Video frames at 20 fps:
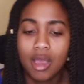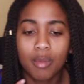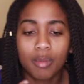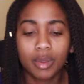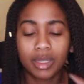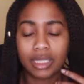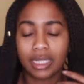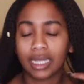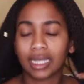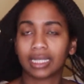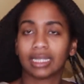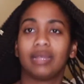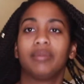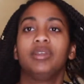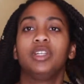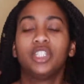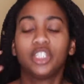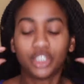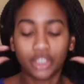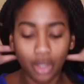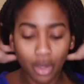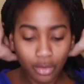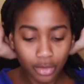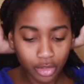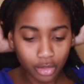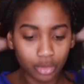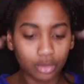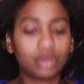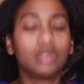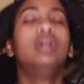But let me show
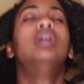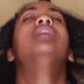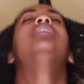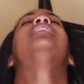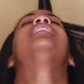you,